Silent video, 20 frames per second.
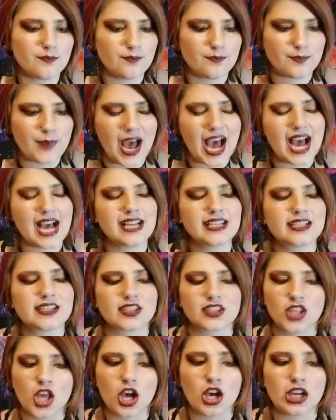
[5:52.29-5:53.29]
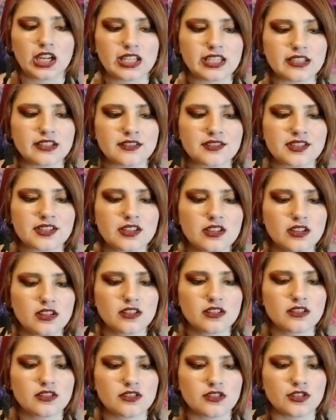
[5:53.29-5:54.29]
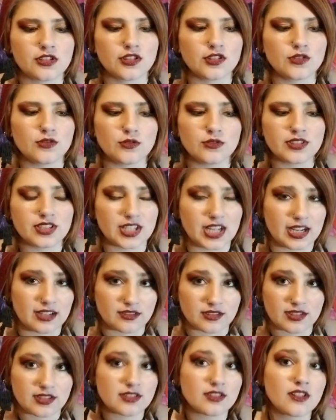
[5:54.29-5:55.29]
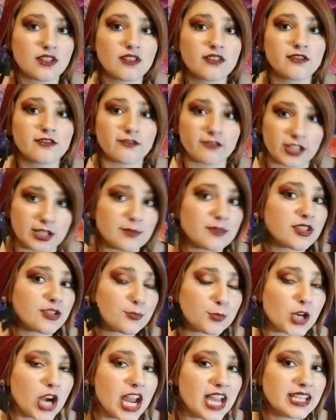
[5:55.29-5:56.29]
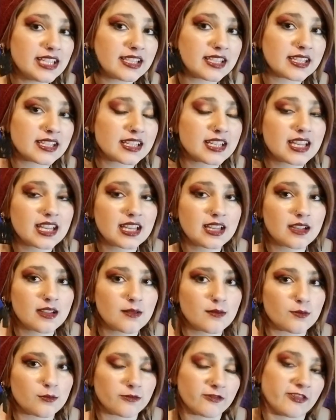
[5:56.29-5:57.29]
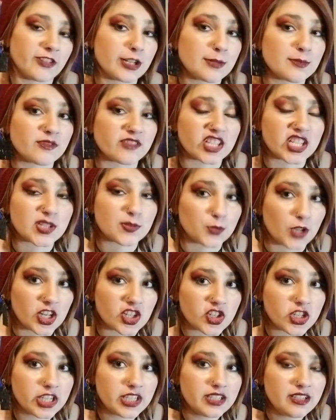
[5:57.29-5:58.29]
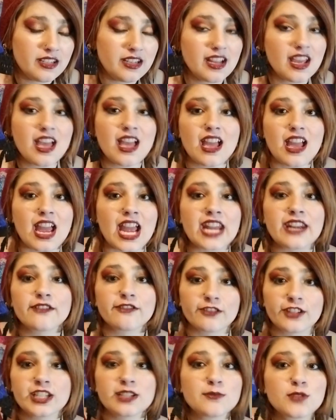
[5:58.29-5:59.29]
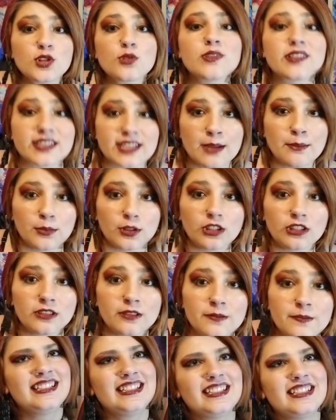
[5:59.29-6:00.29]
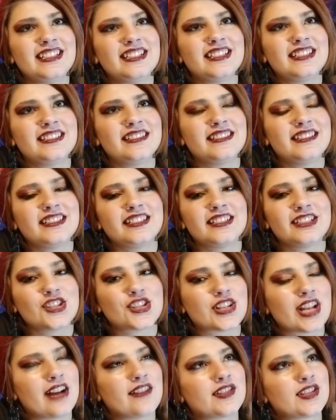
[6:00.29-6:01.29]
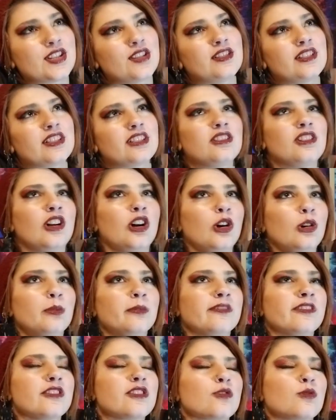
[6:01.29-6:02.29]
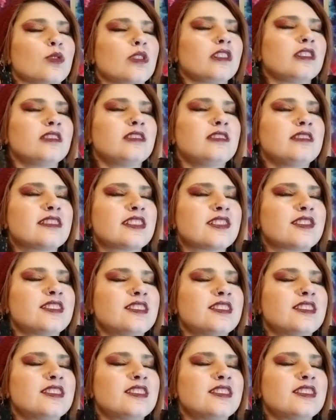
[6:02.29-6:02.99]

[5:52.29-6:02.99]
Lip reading: pass laws to denounce freedom of the press, freedom of expression, and freedom to assemble. Just have so little hope for the world